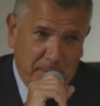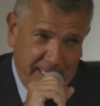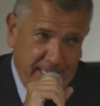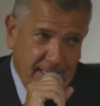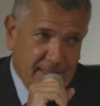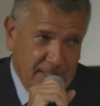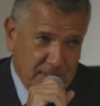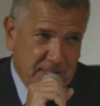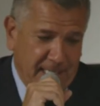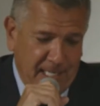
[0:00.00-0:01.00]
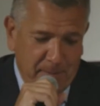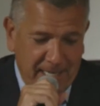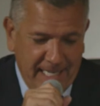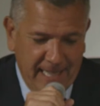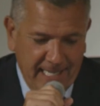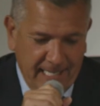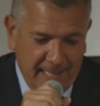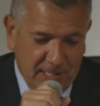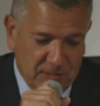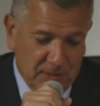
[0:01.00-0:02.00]
B this time, and I think
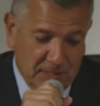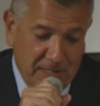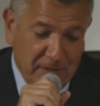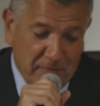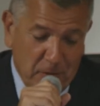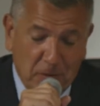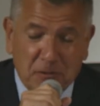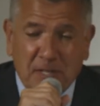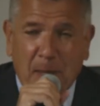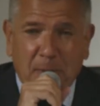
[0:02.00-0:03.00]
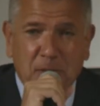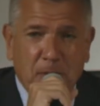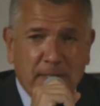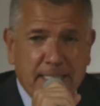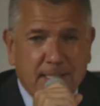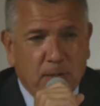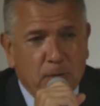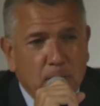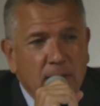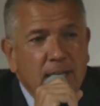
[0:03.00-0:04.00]
this is giving voters an opportunity
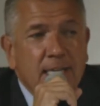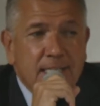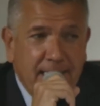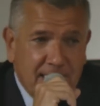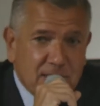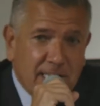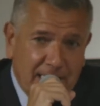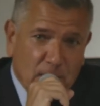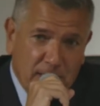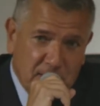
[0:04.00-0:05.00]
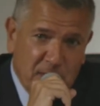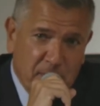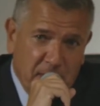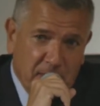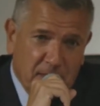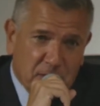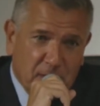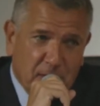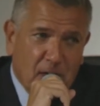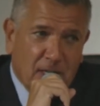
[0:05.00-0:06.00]
to take a second look at something that is
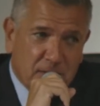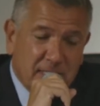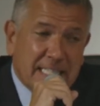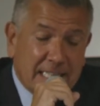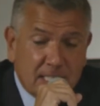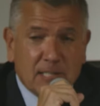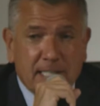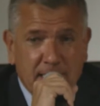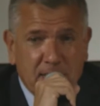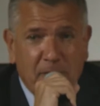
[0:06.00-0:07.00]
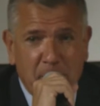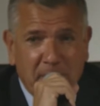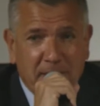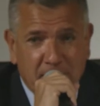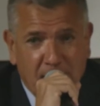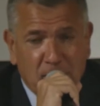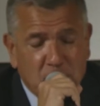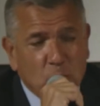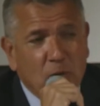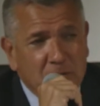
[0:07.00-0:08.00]
going to cost needlessly $7 million.
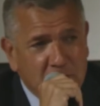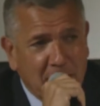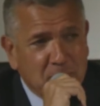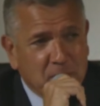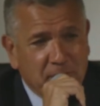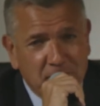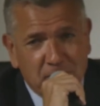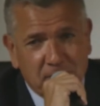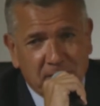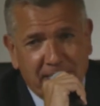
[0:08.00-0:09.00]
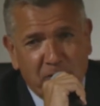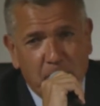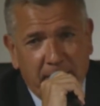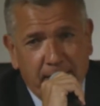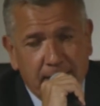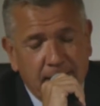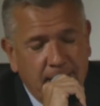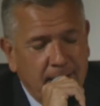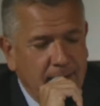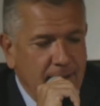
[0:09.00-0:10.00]
One of the observations I have made
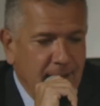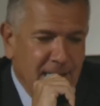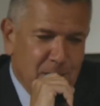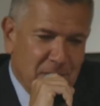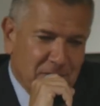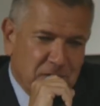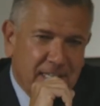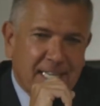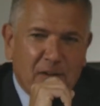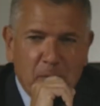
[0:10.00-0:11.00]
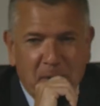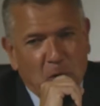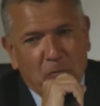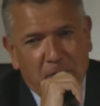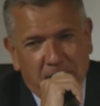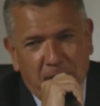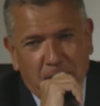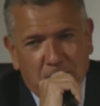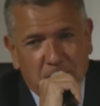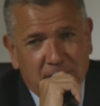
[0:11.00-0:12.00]
of city government over the
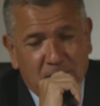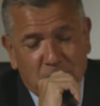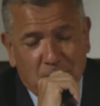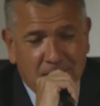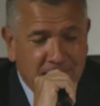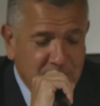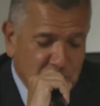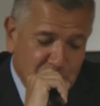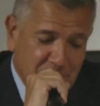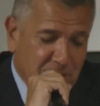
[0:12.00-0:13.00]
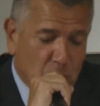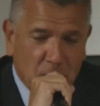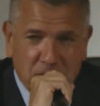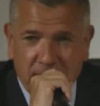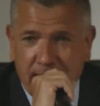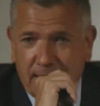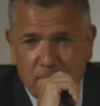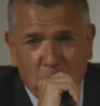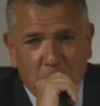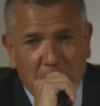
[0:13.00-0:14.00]
years, and this certainly is something that we're seeing
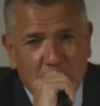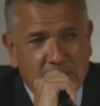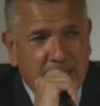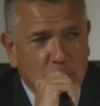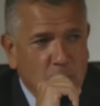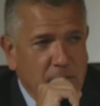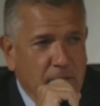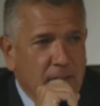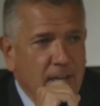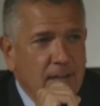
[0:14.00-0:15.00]
in what we looked at with